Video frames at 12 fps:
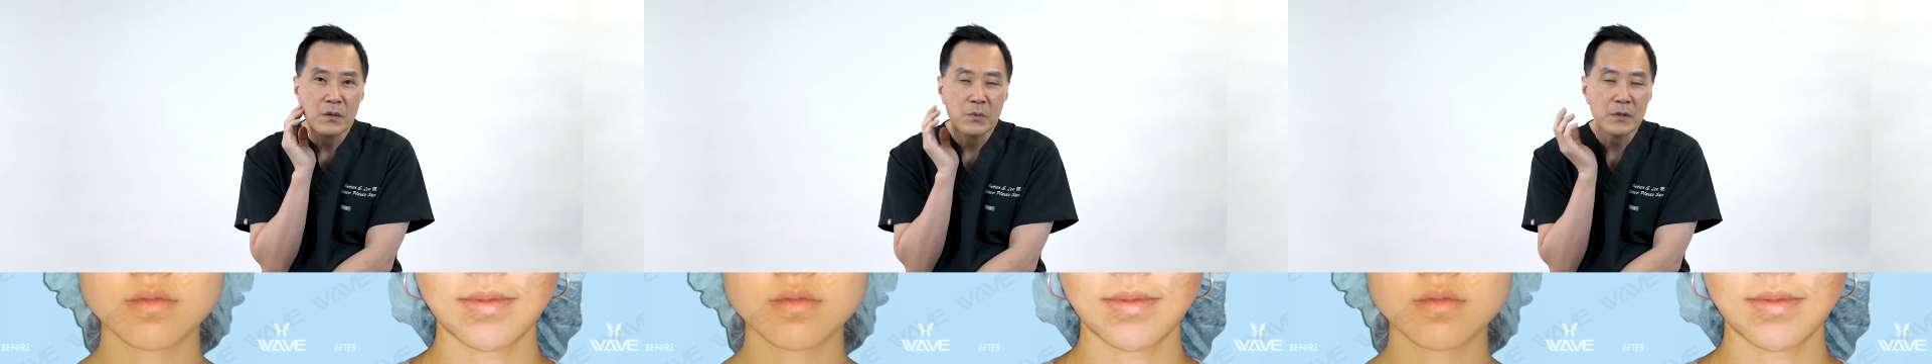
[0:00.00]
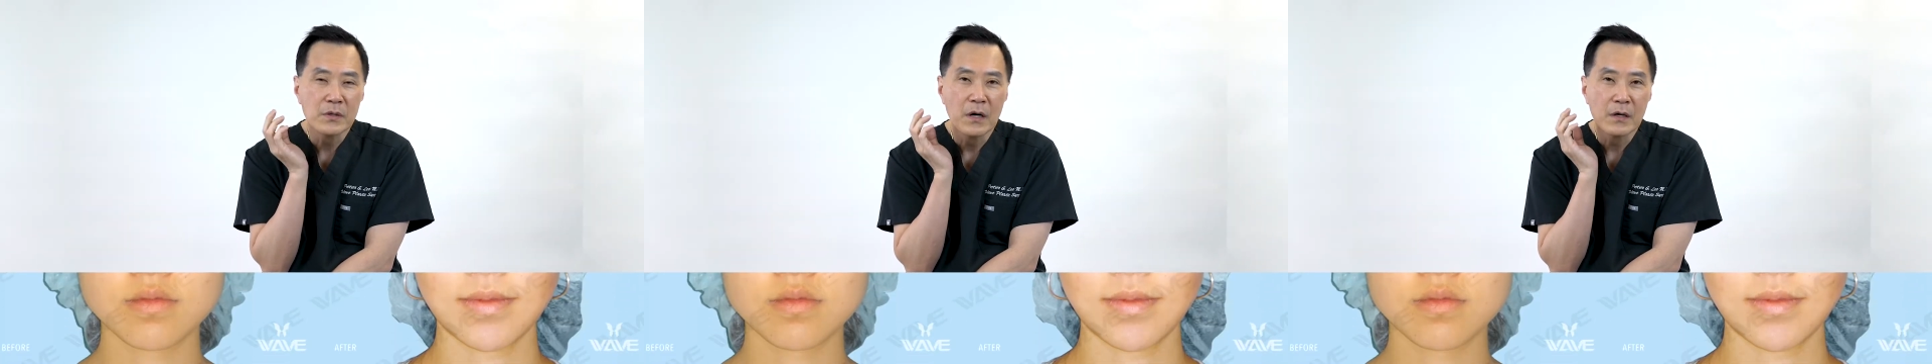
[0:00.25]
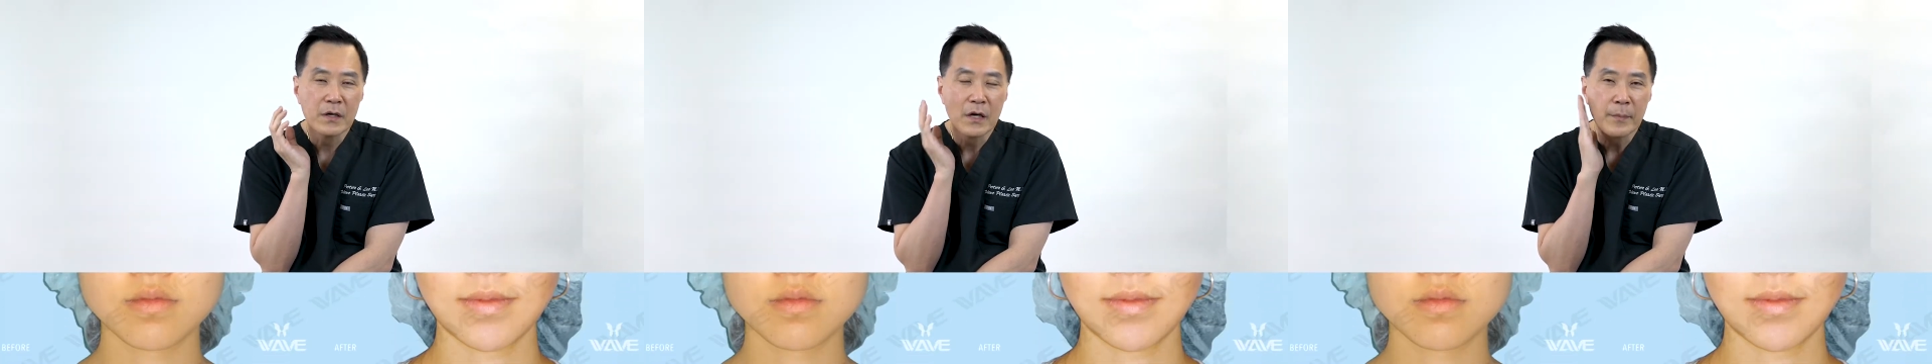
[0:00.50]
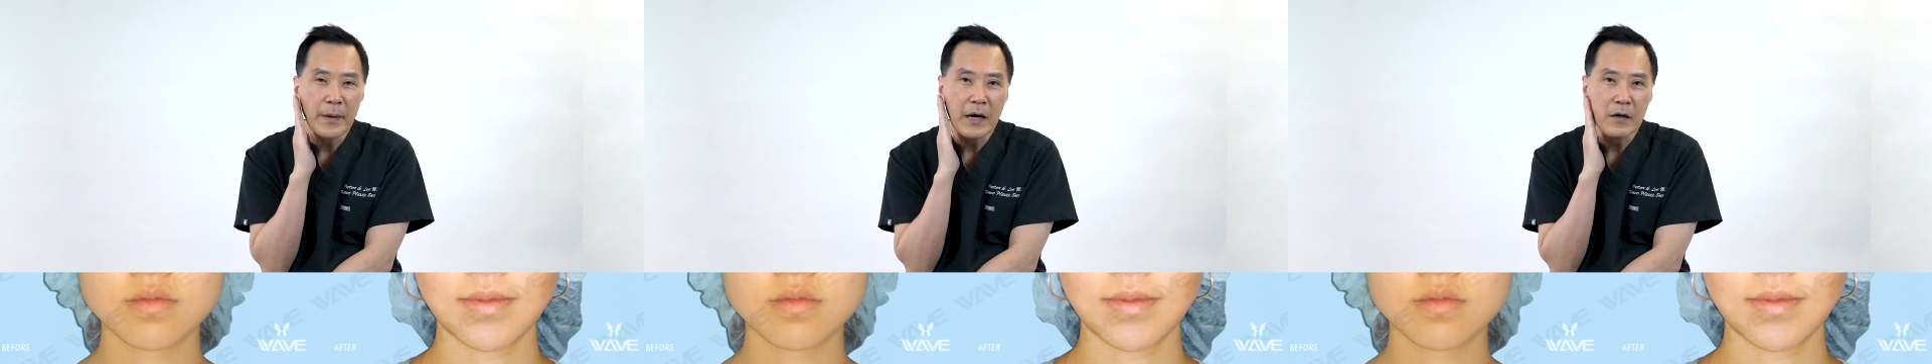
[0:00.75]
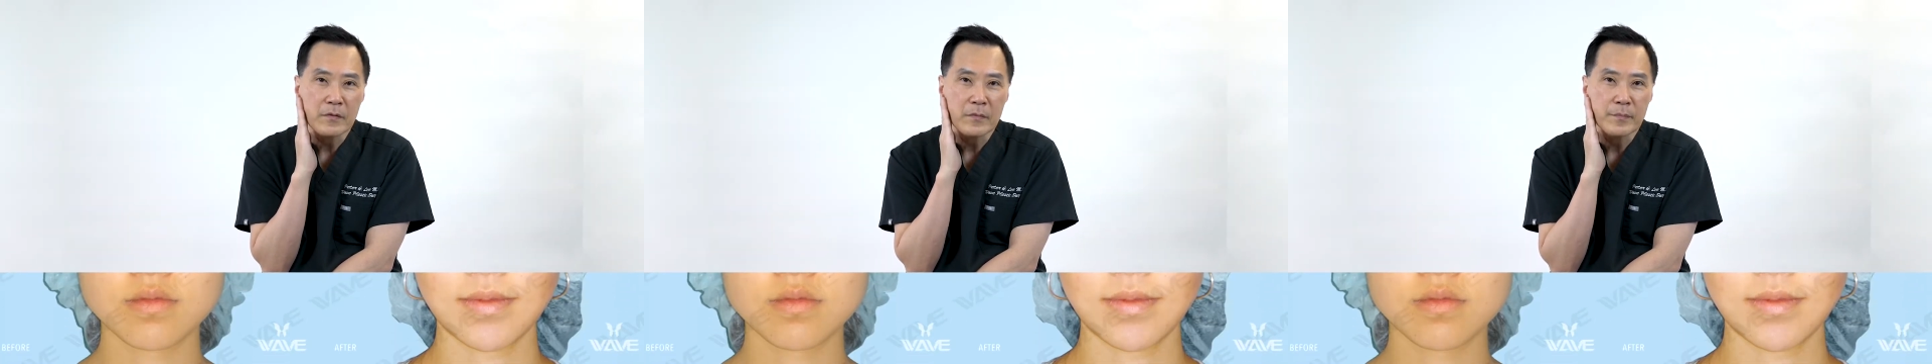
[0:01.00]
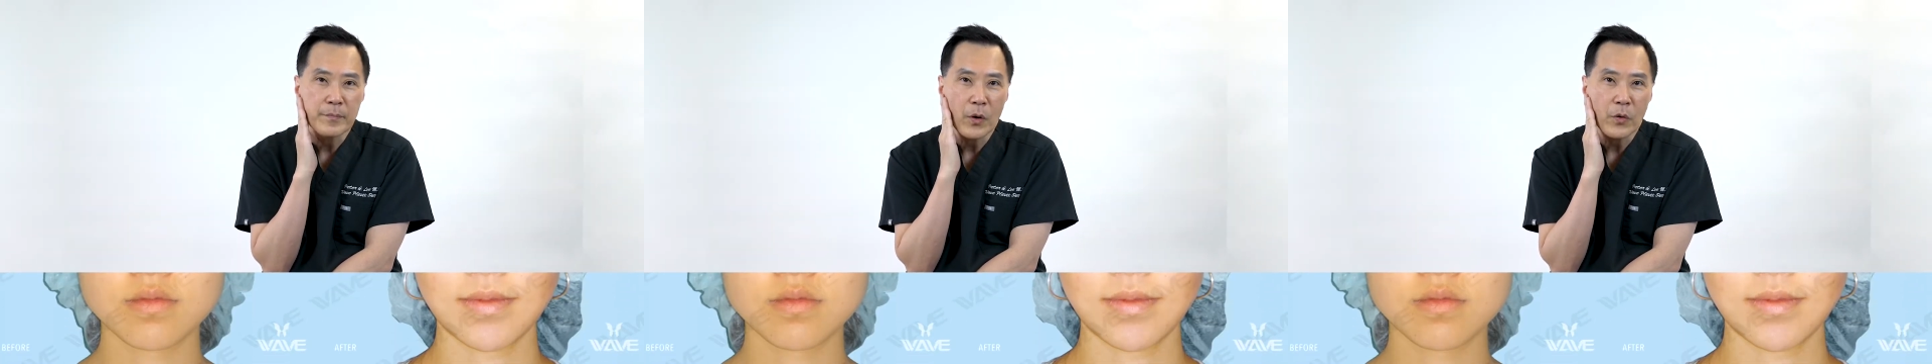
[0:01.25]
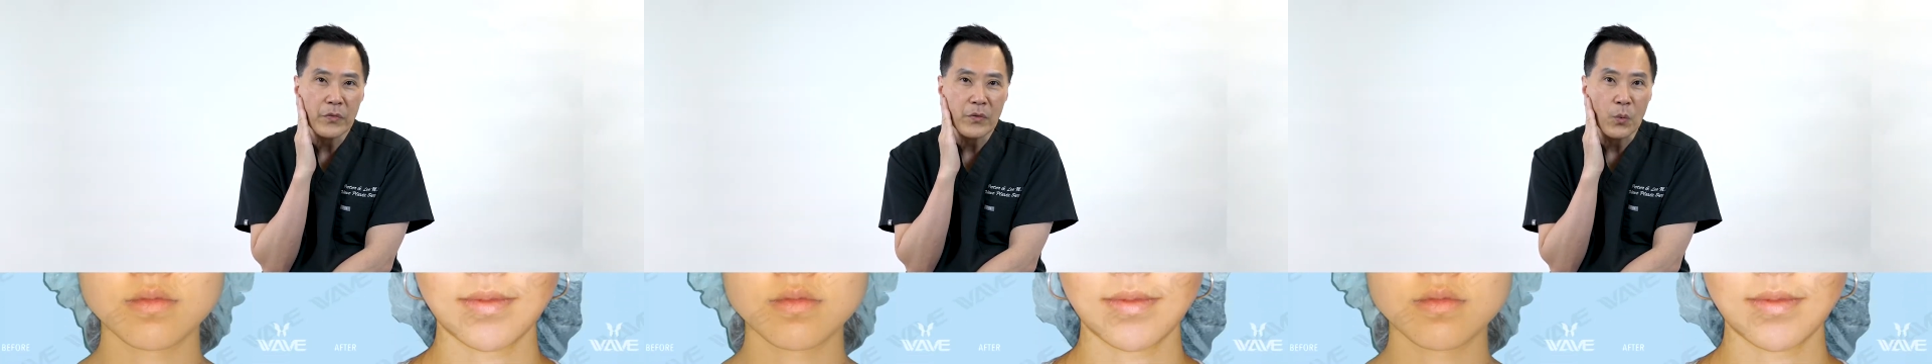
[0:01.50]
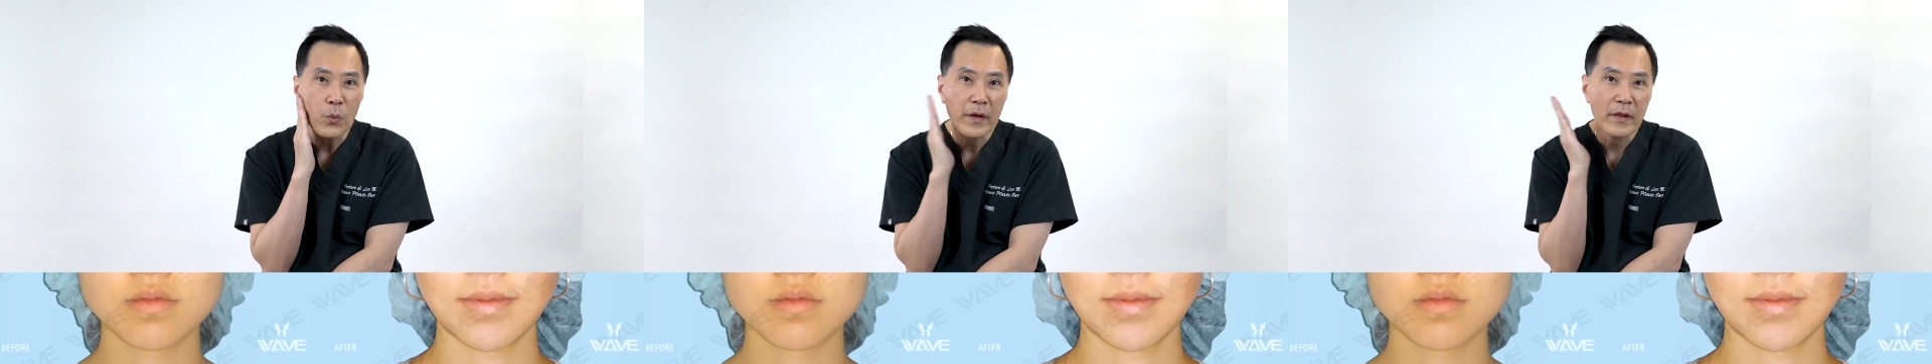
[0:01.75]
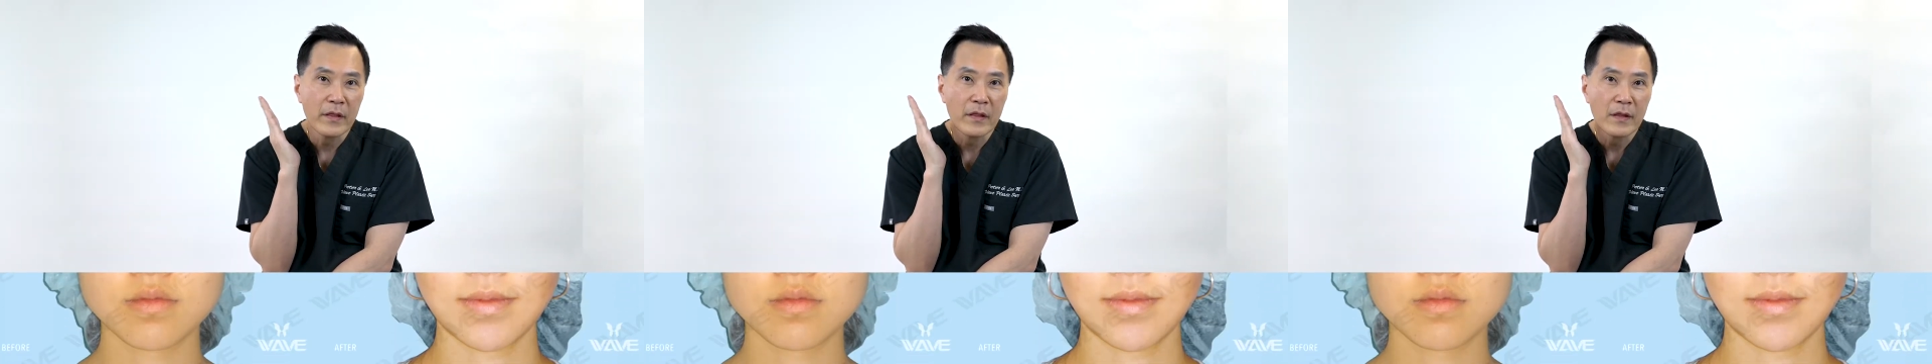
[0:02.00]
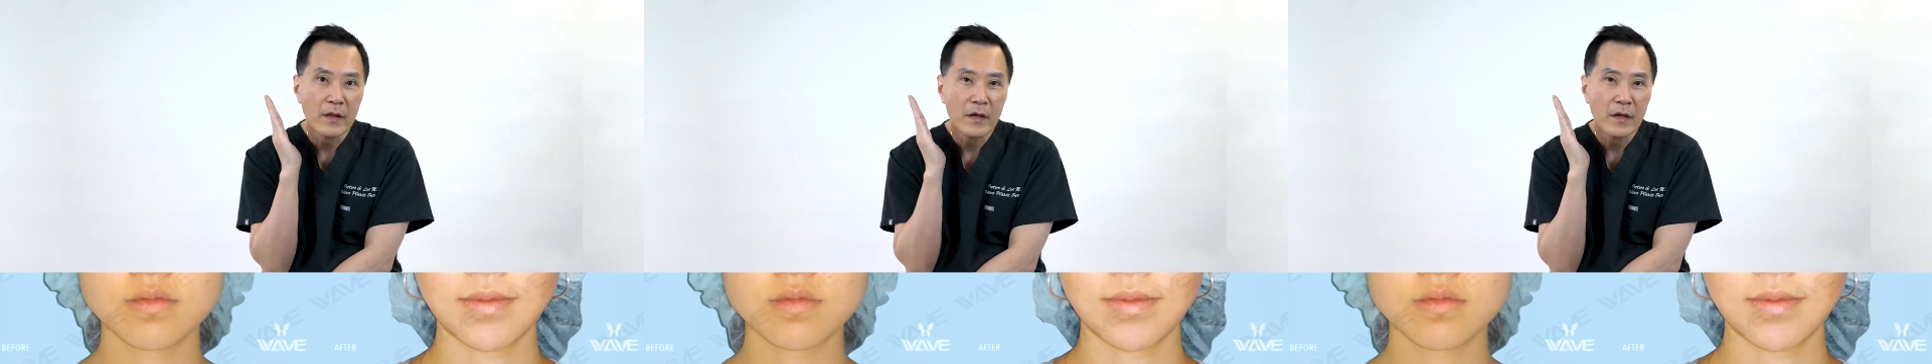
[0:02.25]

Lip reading: we're talking about both the width